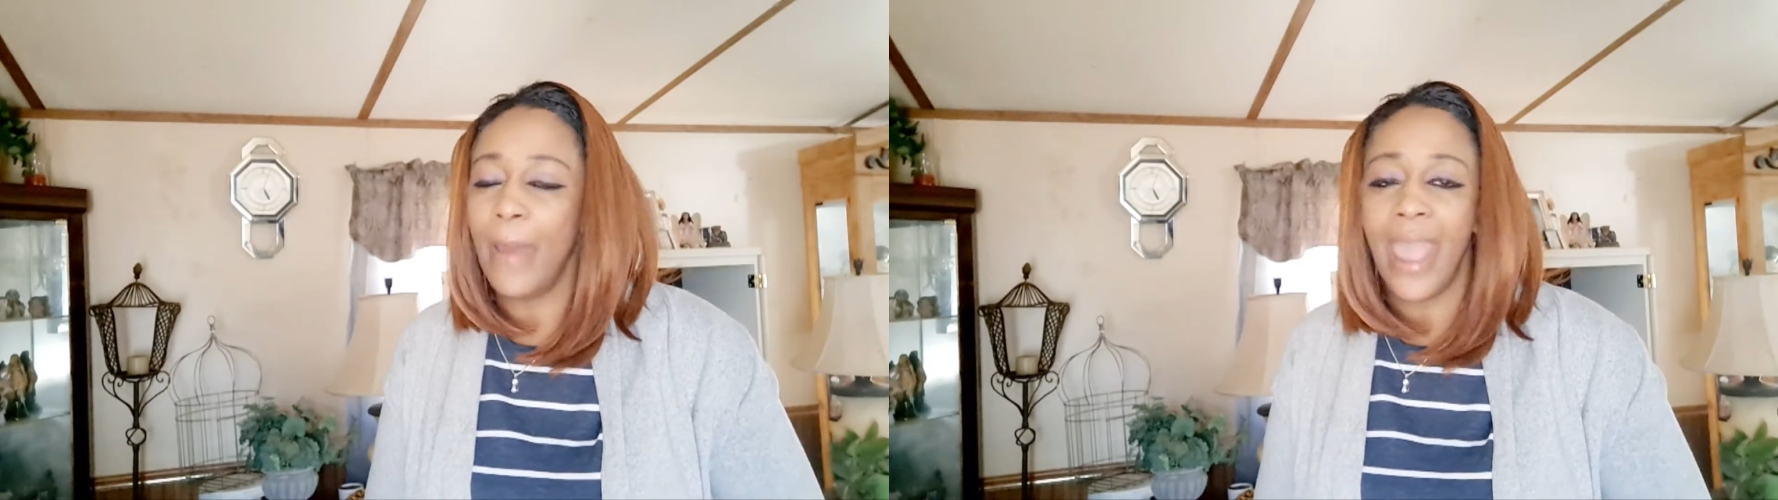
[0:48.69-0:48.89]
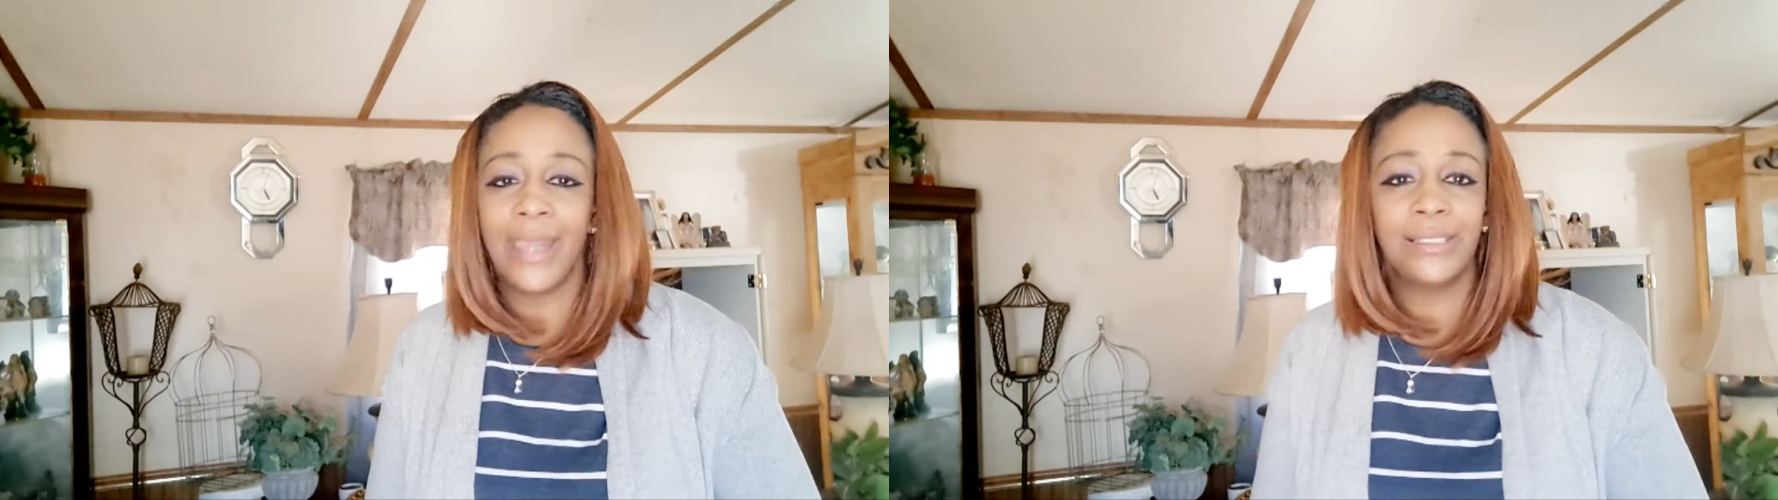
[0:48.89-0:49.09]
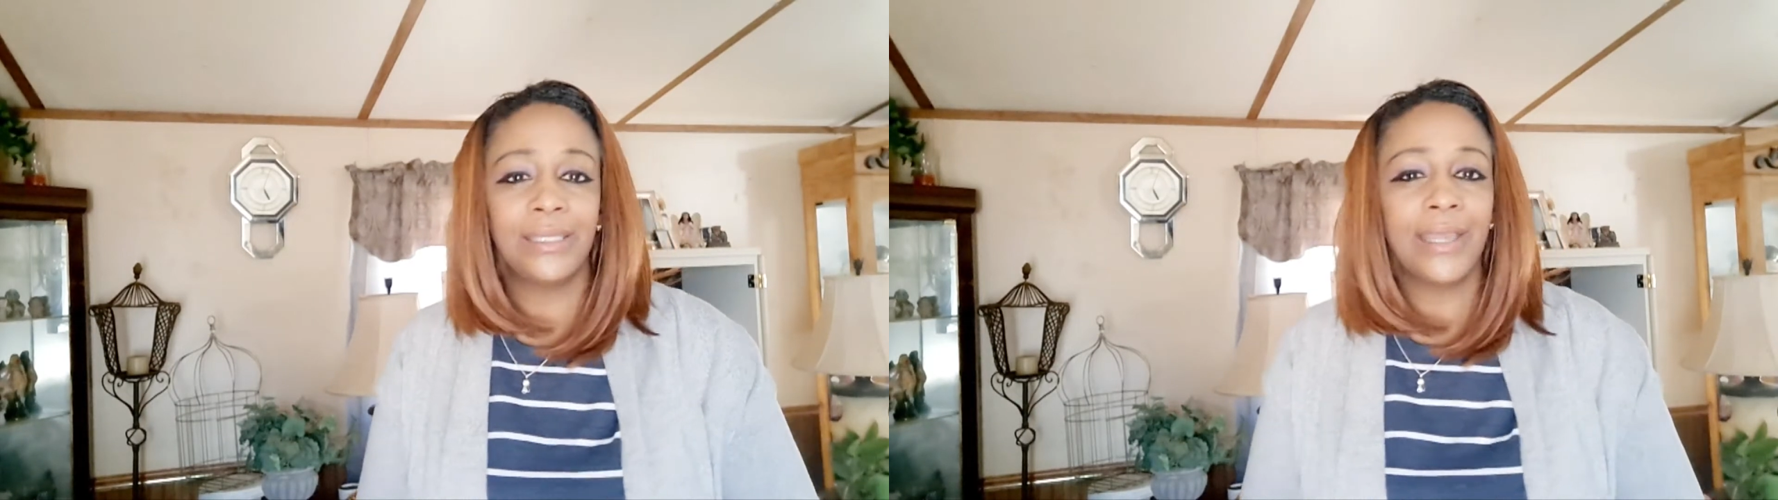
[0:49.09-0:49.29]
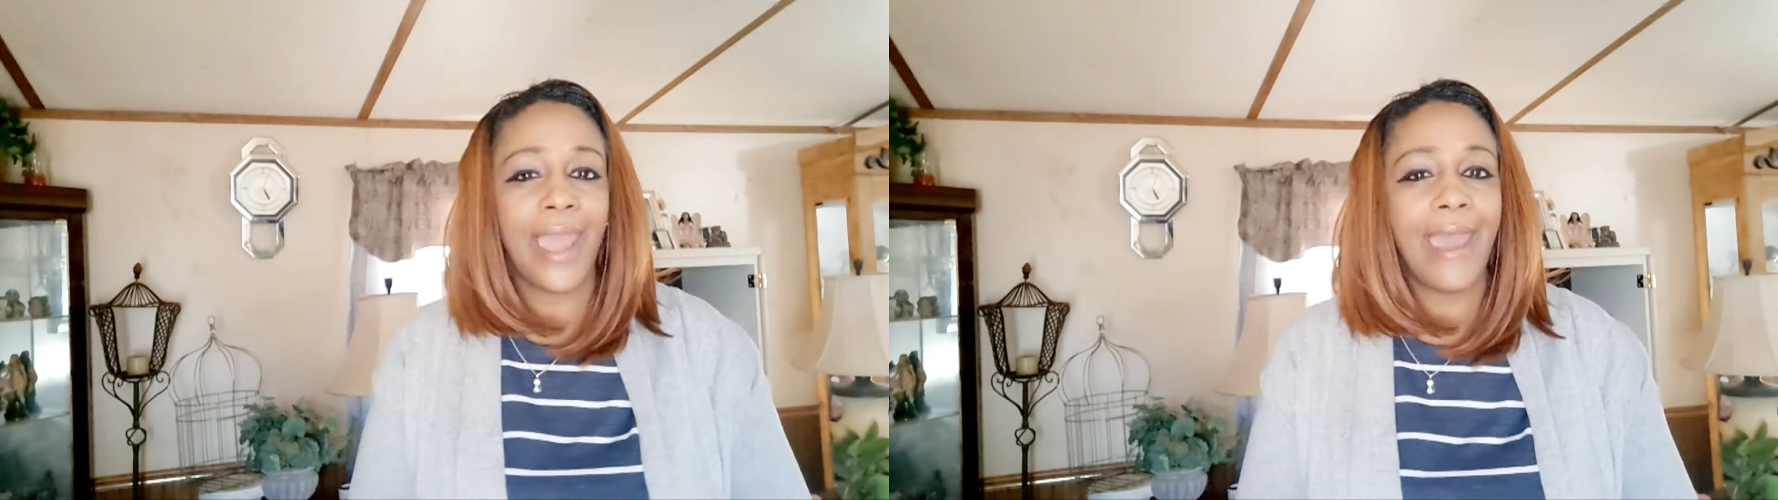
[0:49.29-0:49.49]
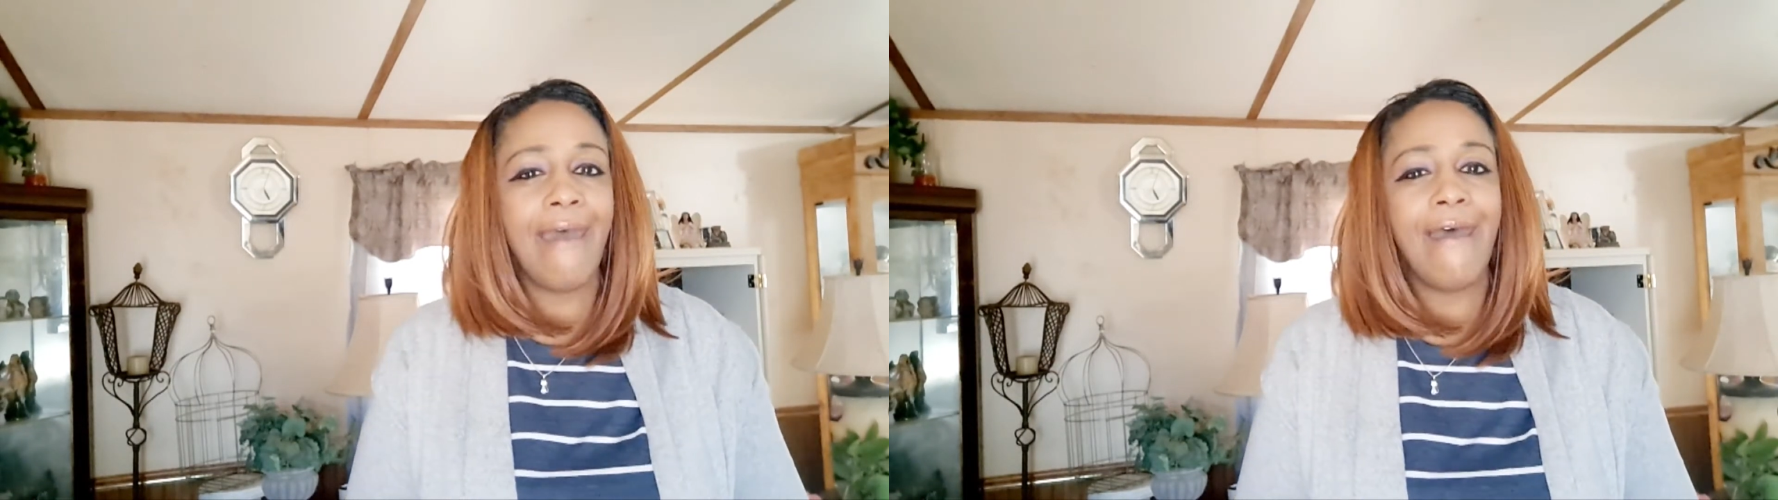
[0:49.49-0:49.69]
pacing
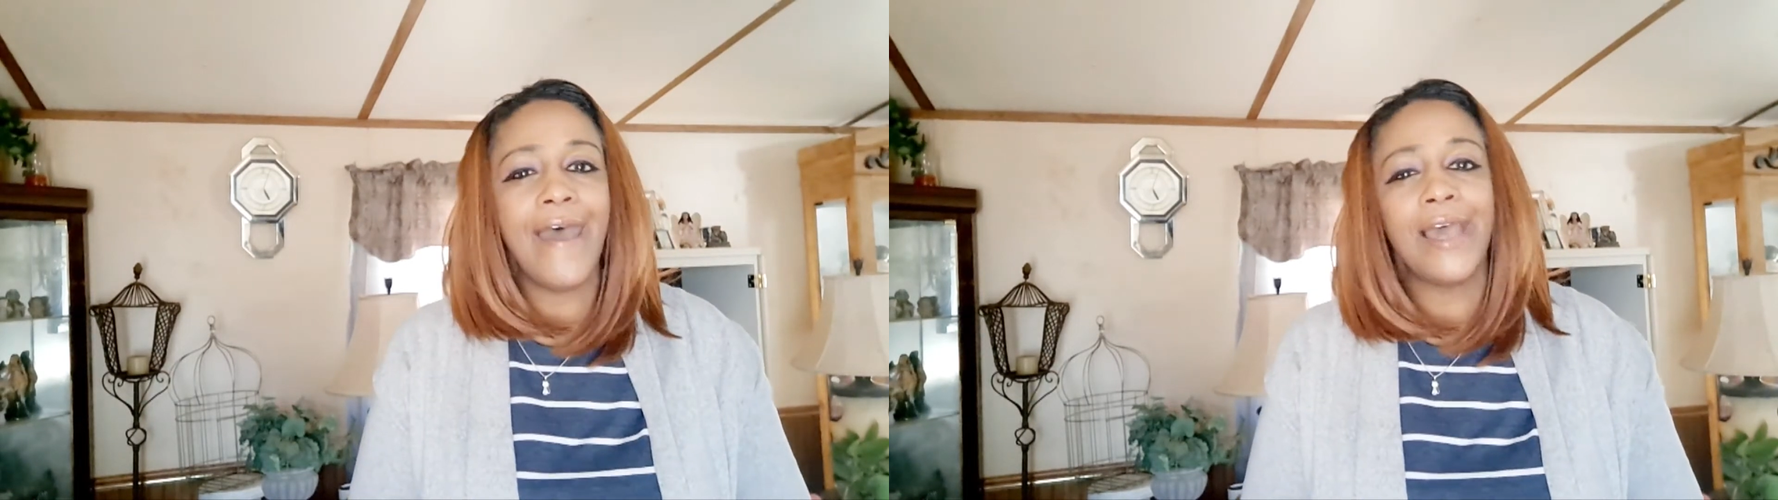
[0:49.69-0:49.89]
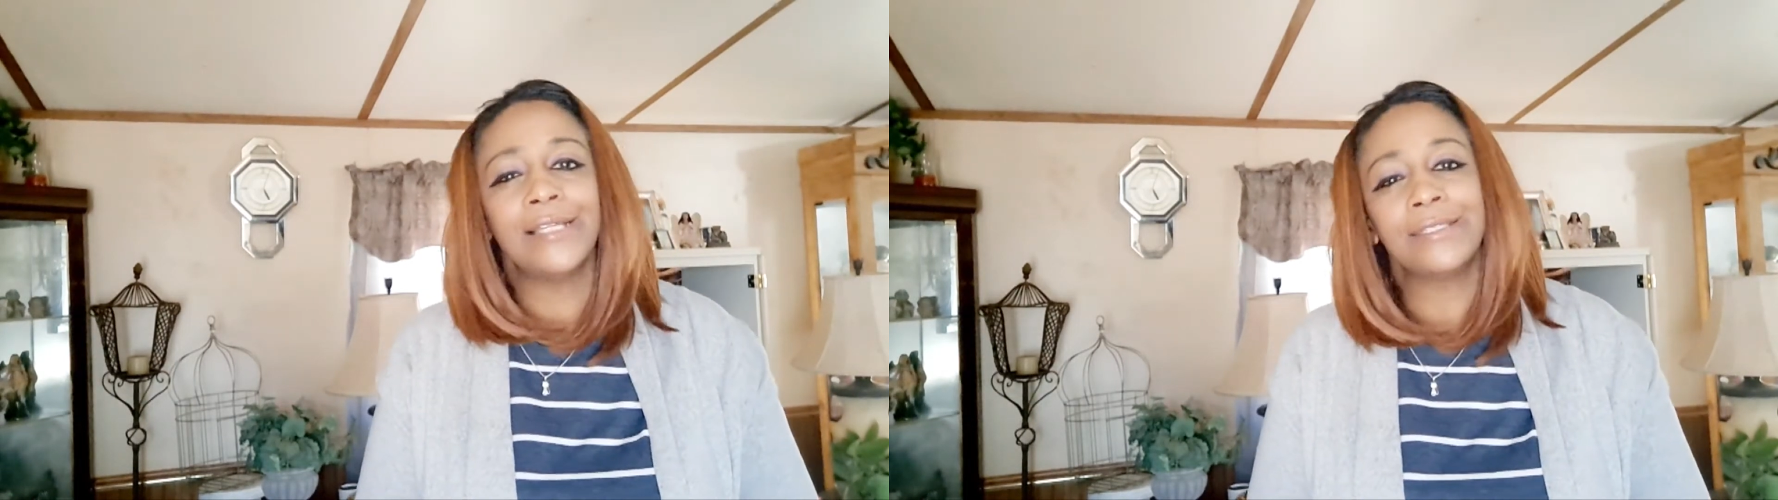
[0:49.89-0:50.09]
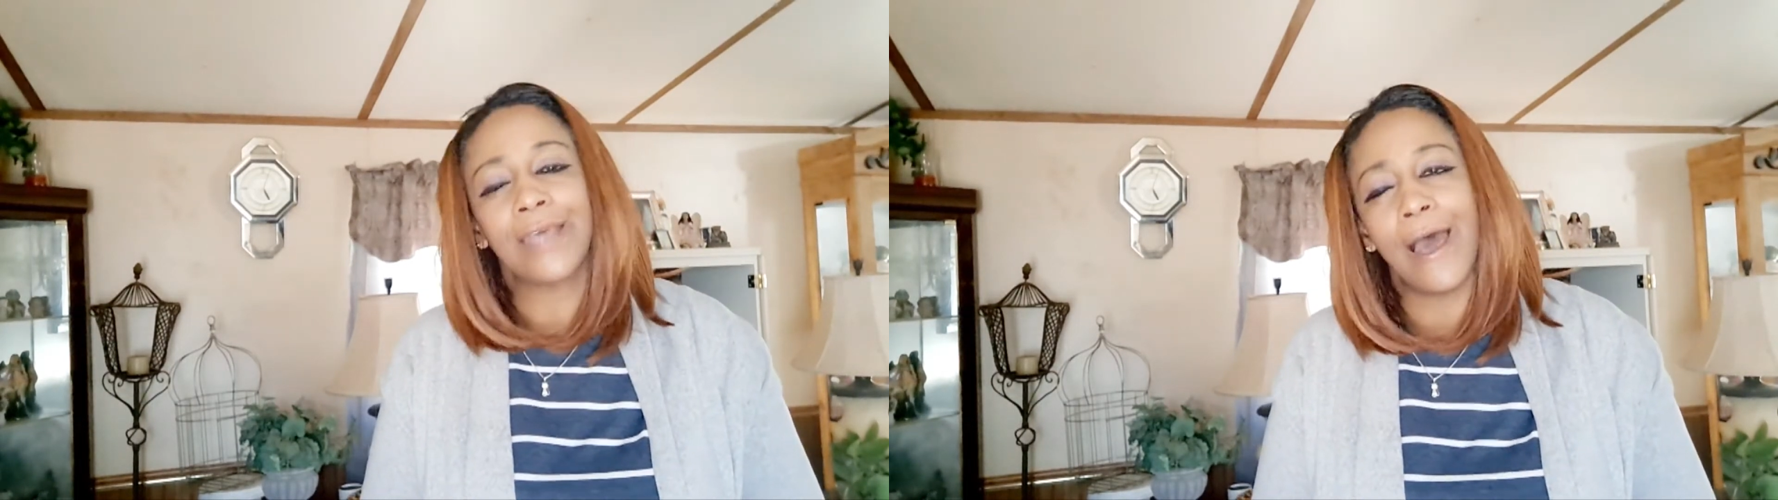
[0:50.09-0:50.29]
guides.